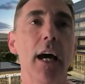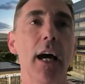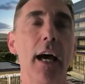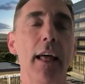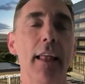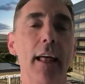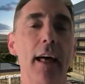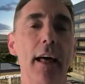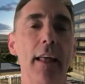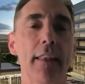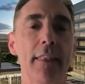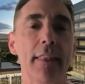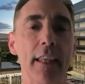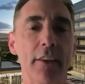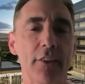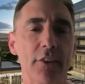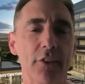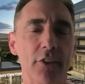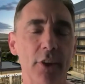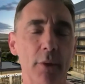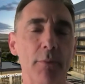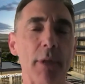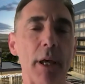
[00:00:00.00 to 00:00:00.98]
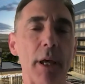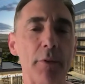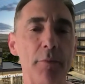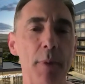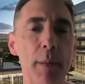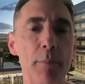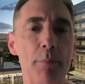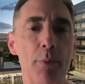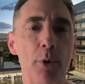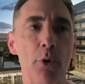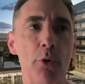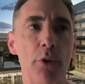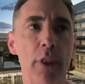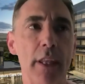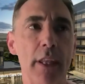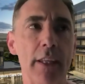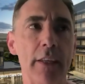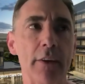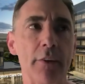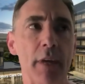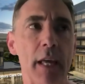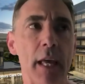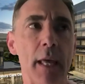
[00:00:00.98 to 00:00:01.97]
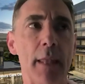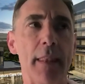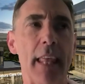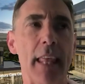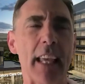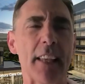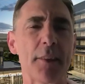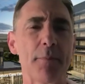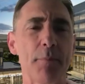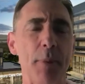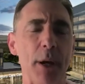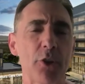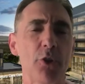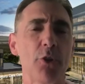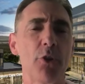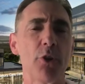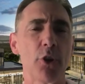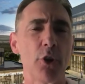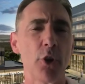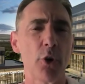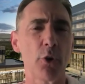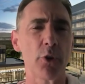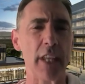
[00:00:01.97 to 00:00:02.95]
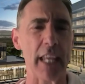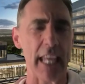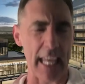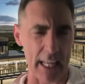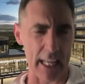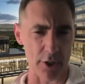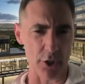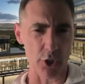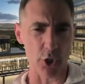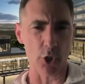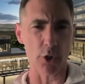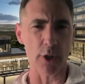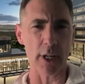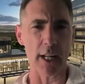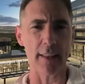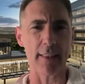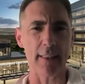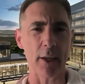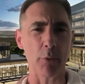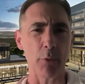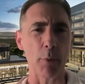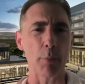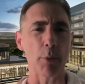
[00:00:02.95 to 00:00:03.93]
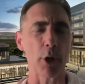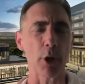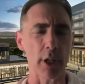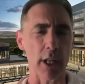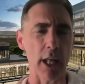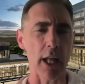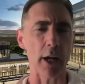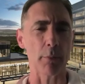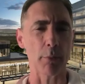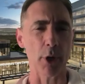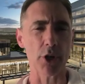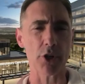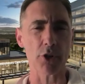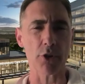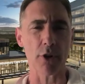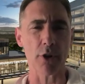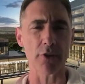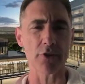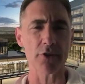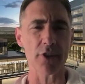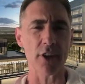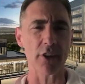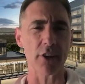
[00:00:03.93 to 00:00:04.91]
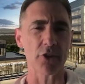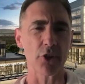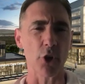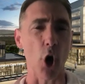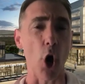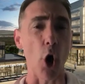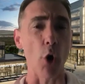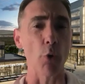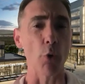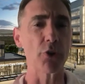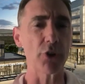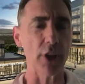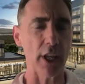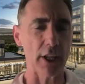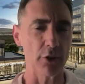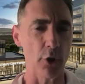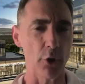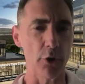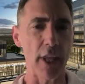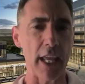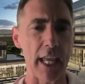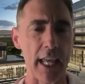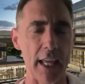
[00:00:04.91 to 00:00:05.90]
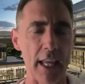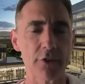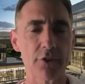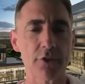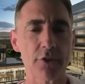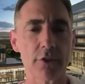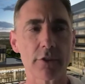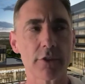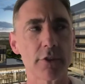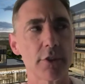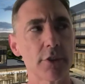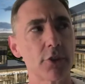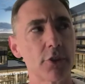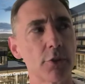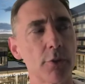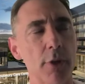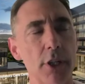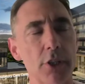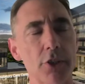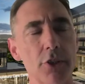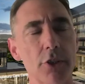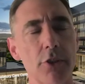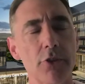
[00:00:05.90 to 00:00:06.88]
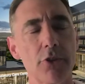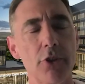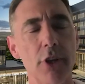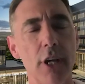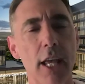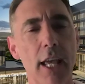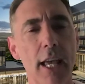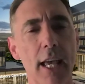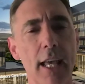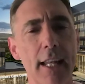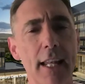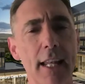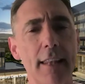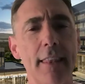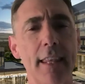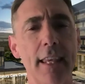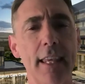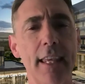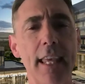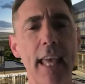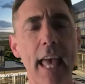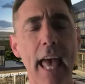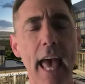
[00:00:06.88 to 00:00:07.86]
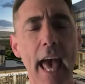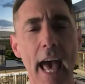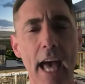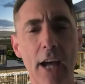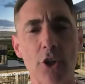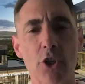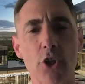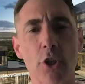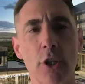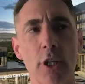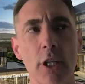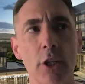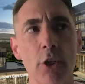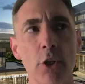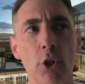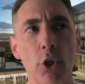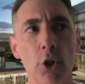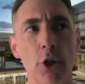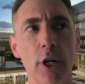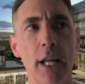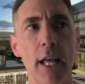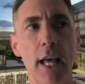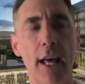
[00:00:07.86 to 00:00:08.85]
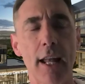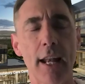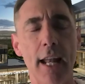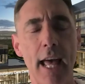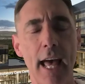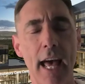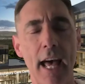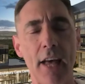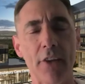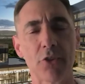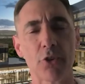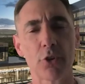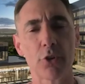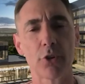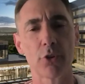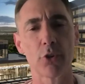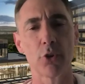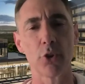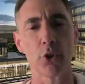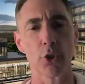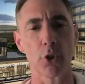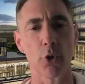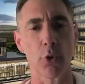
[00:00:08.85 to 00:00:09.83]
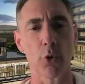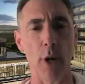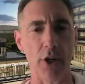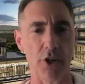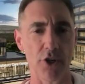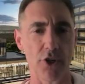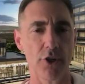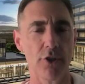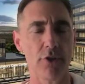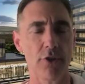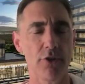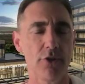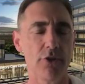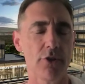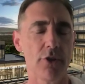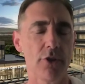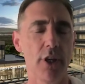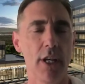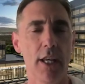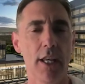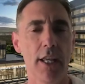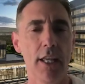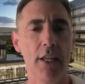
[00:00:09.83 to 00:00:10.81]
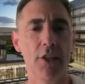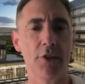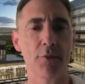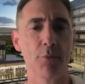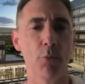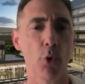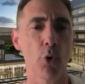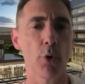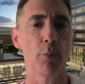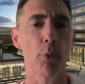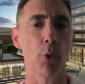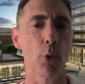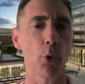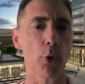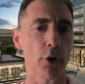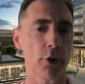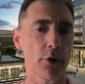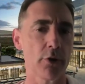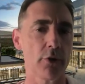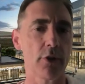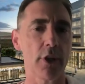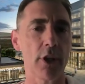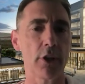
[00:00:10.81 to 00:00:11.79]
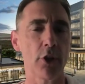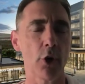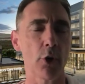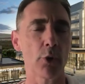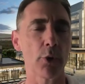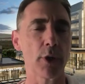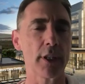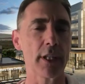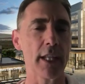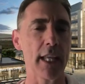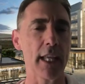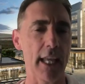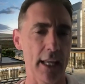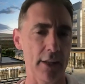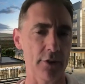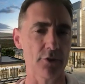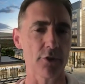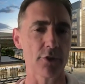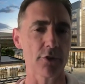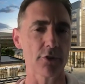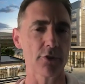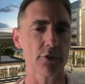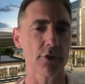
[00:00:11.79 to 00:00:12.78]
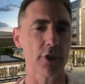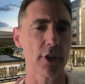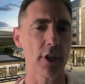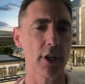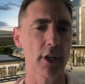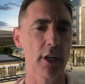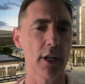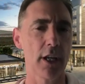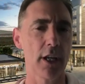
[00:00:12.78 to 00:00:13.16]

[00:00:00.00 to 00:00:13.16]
I think sometimes people, they expect you to know the answer, and I think we put a lot of pressure on ourselves to always like know the answer in situations. And I think actually learning how to ask good questions is more important than knowing the answers.